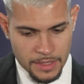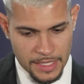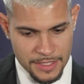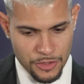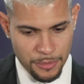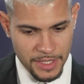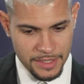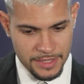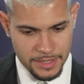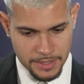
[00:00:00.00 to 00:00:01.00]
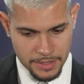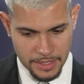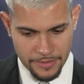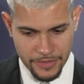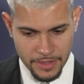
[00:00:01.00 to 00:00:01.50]
It's too much.
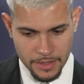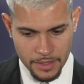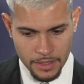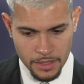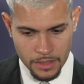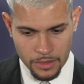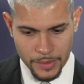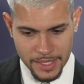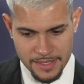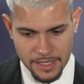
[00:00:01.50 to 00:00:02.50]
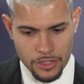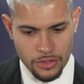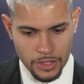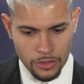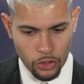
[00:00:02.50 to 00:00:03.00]
I think when I signed
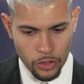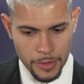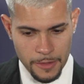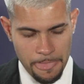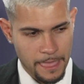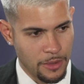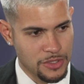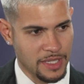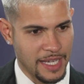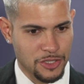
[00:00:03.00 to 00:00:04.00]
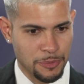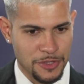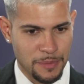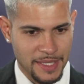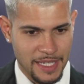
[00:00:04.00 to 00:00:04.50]
to the club, I would like to
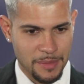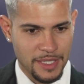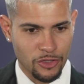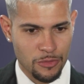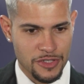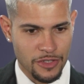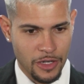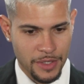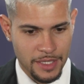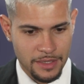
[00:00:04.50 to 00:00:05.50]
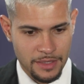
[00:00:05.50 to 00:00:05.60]
put my name in the club story.